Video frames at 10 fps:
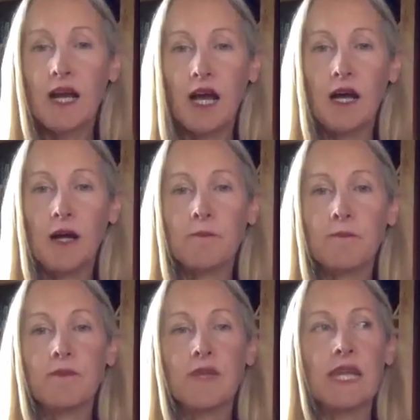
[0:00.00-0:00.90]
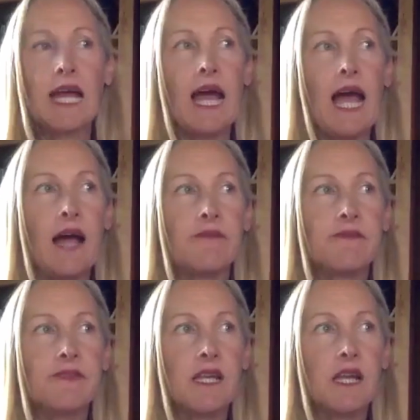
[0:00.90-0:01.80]
And
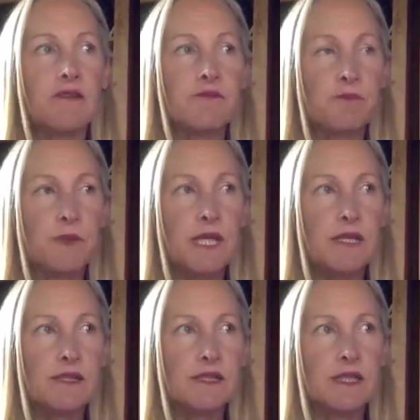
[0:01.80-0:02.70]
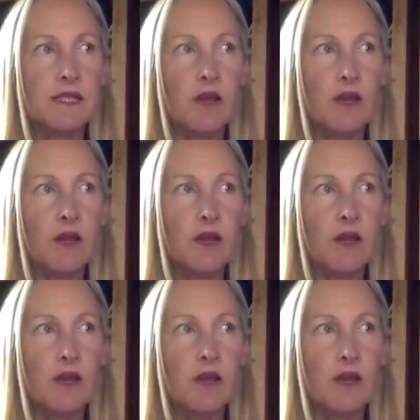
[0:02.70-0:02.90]
then I picked